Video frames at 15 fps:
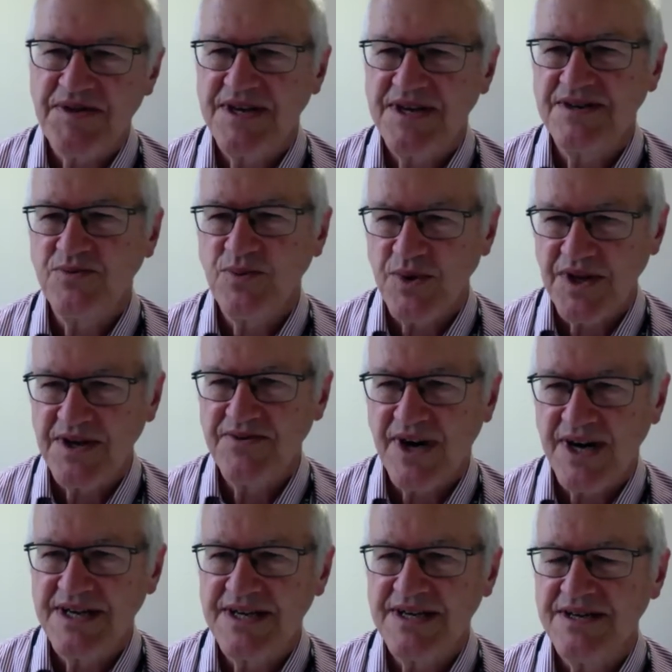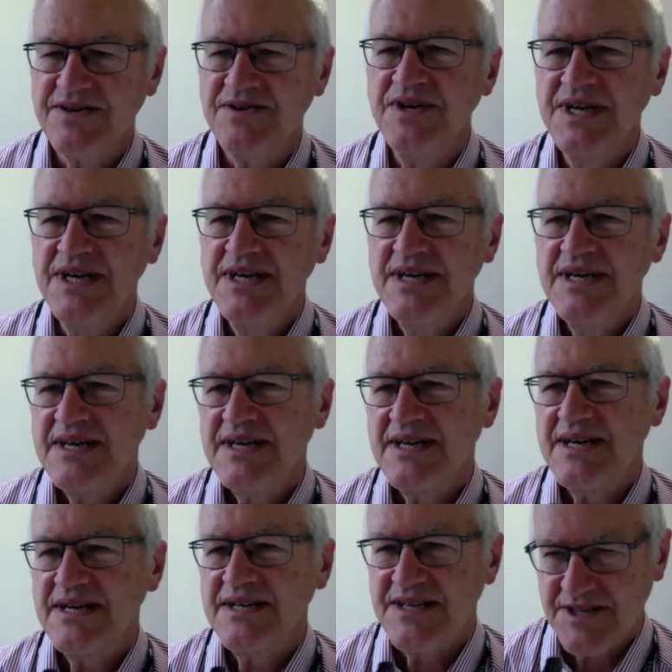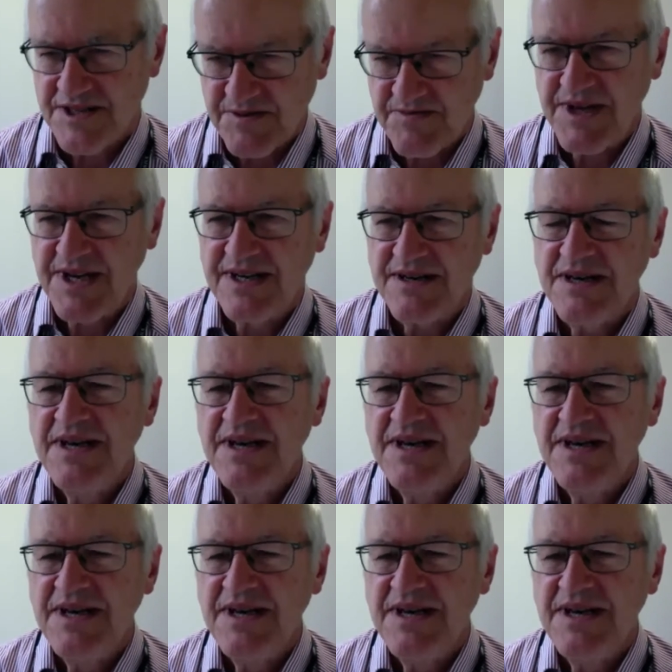and woolly rhino disappeared.